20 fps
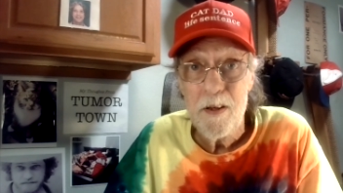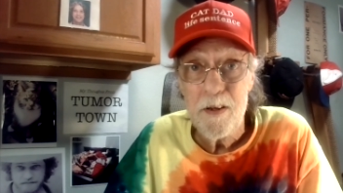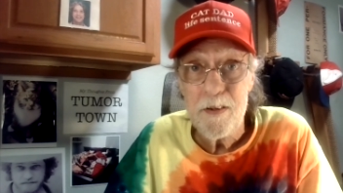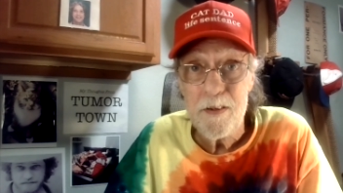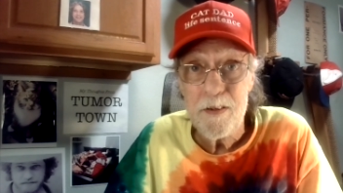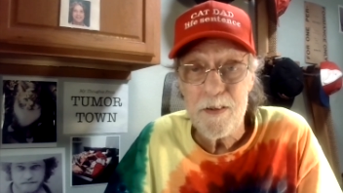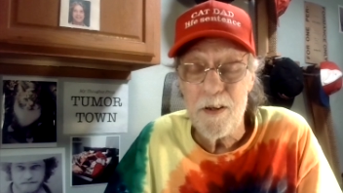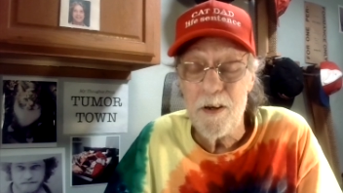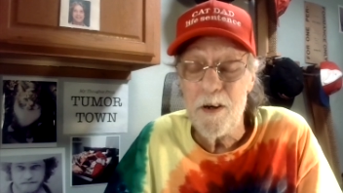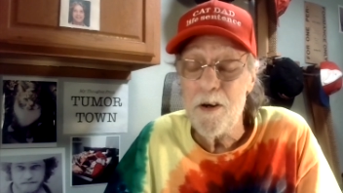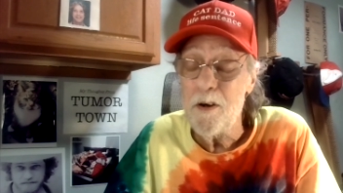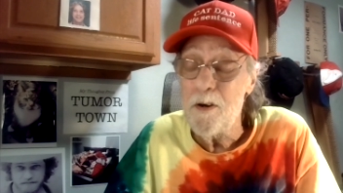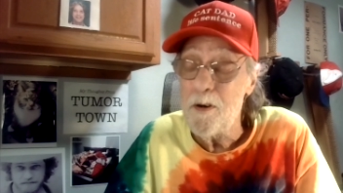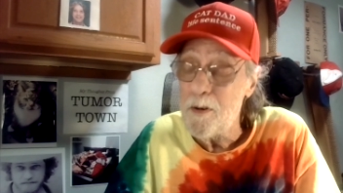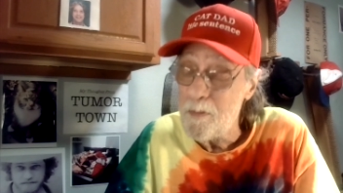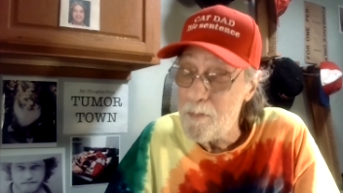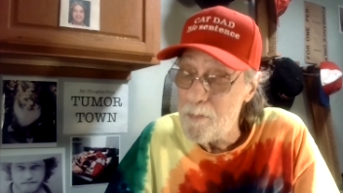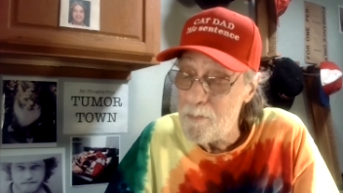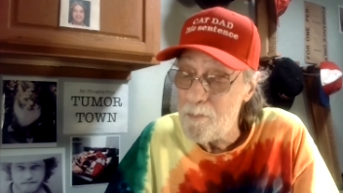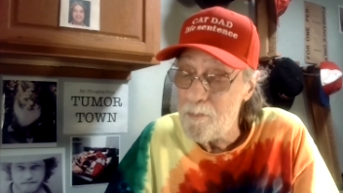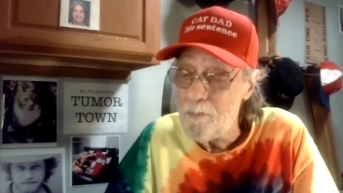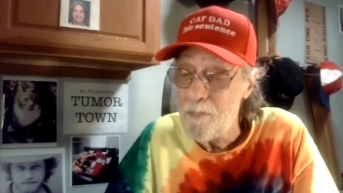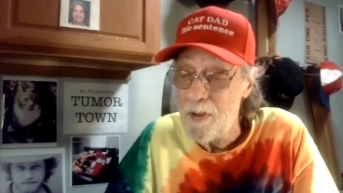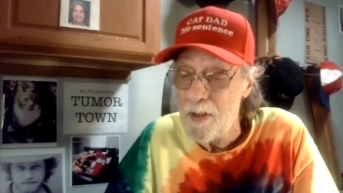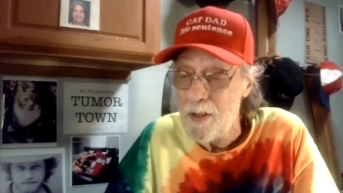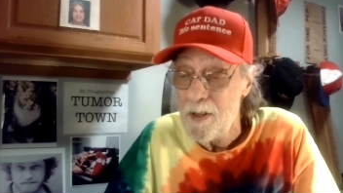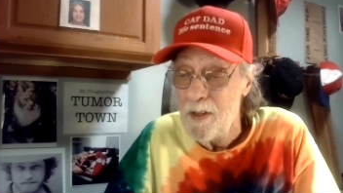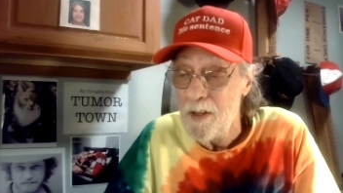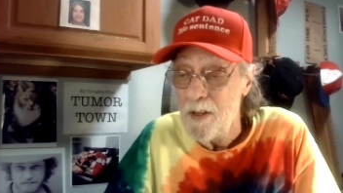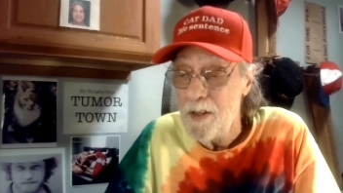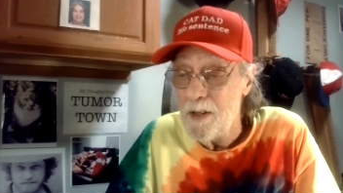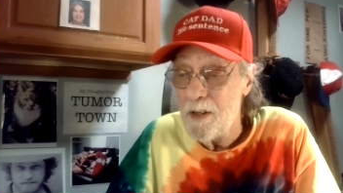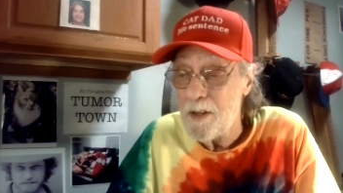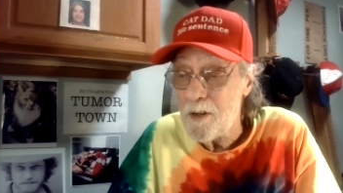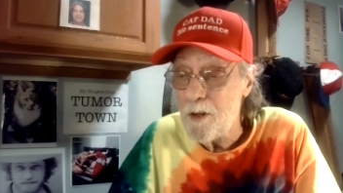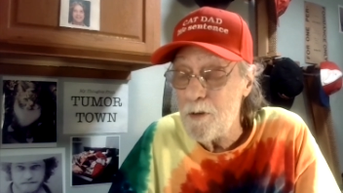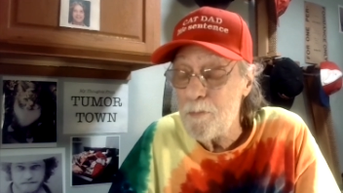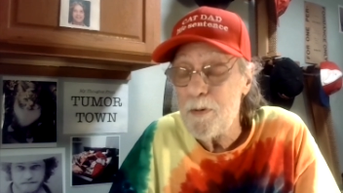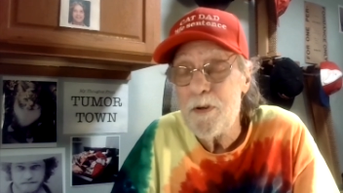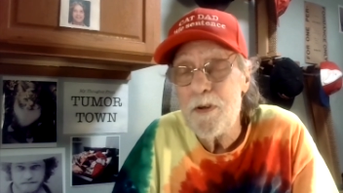So it
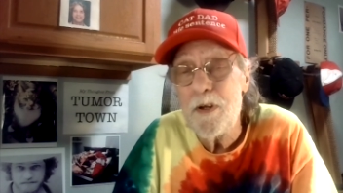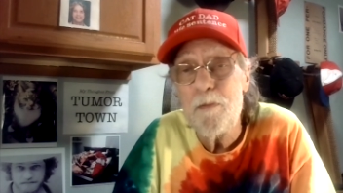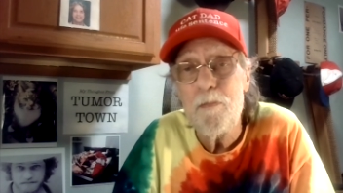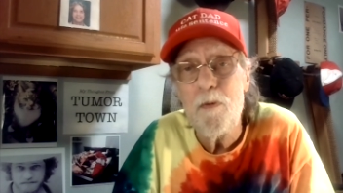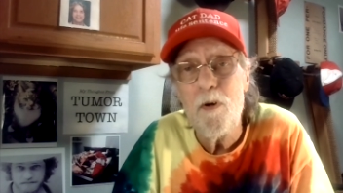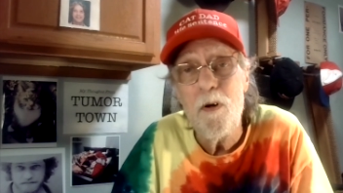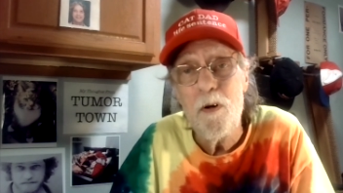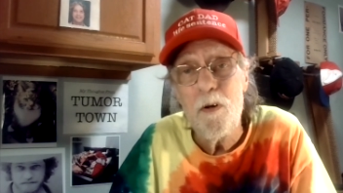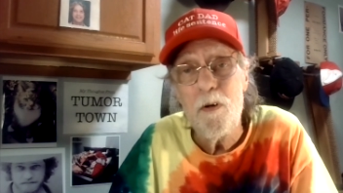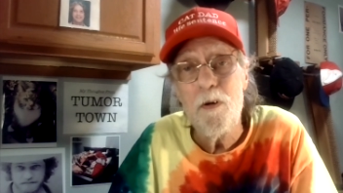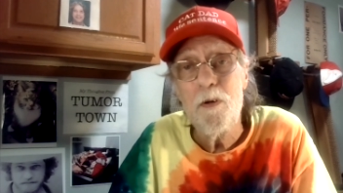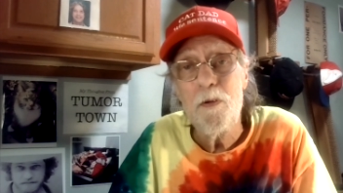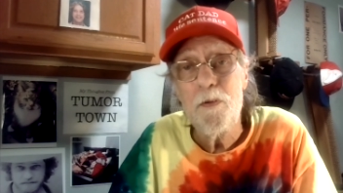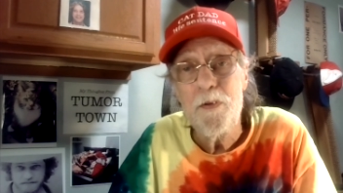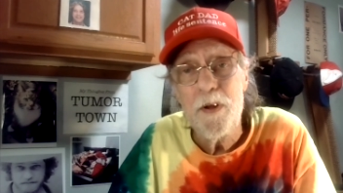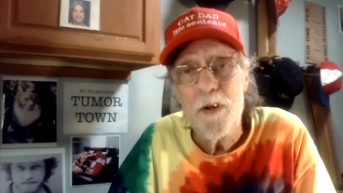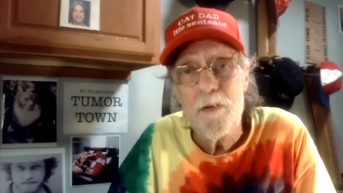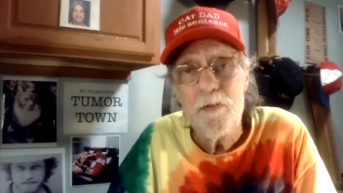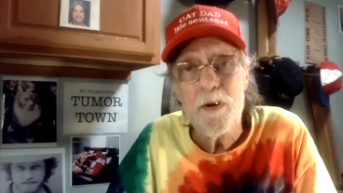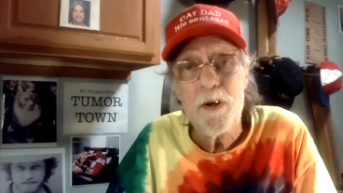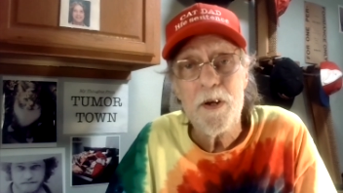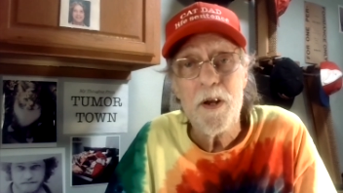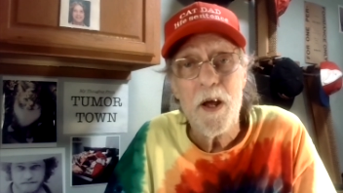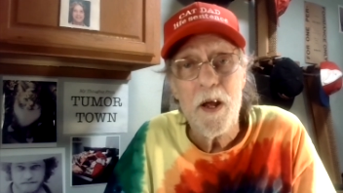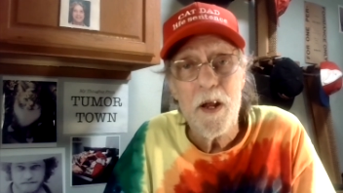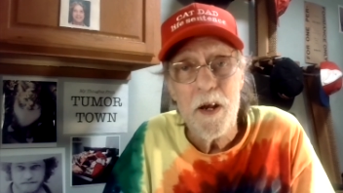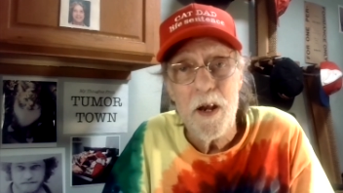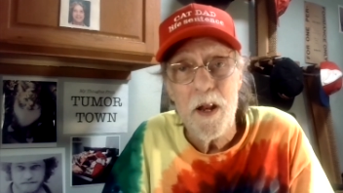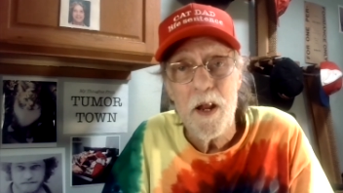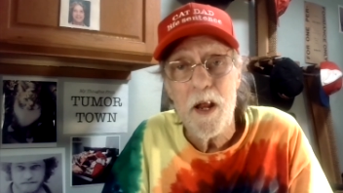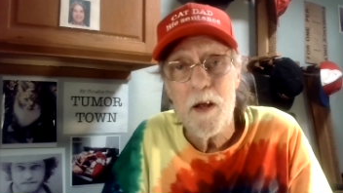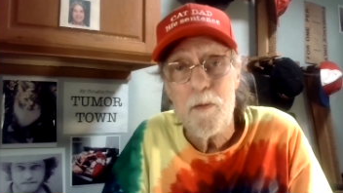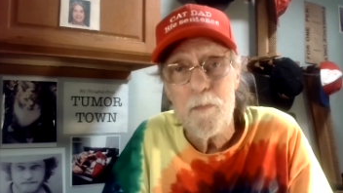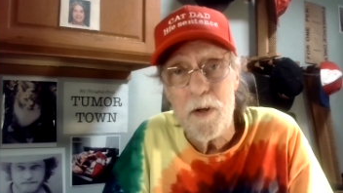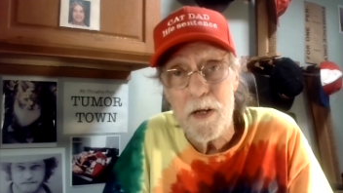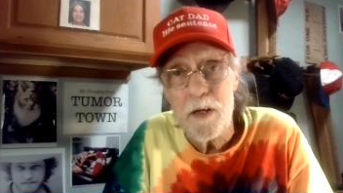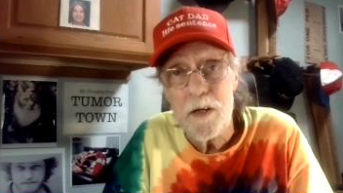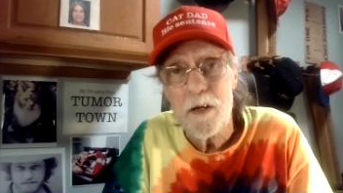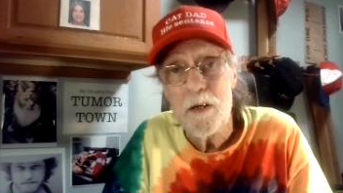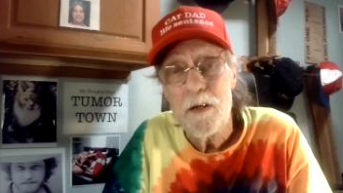opens up a whole different
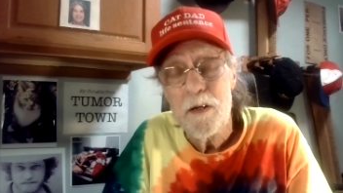dynamic